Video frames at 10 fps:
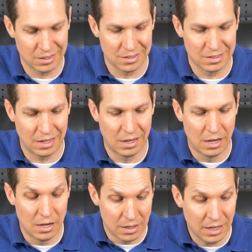at this and say,
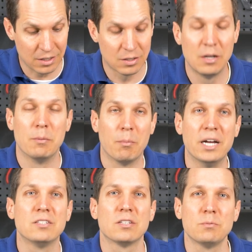yes,
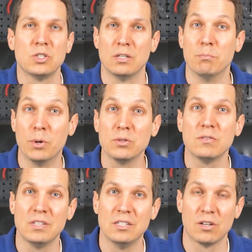my assumption that
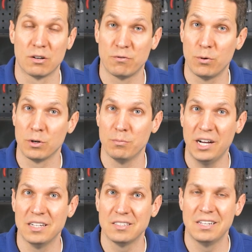both of these are forward
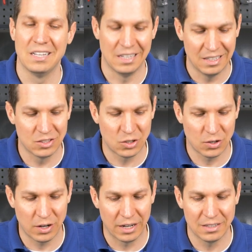biased is
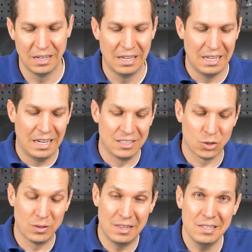correct. And
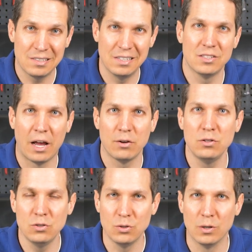so this is how
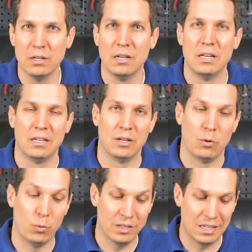you do it
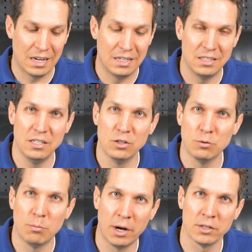with an
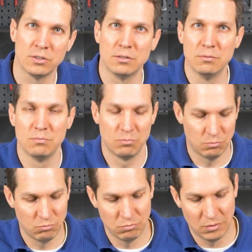ideal model
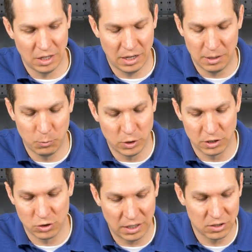um, when
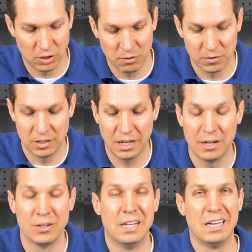you're trying to solve for the
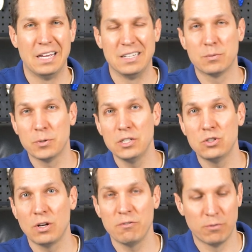diode. And it's pretty
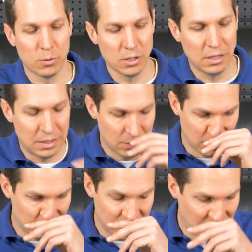straightforward in
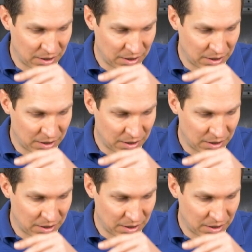terms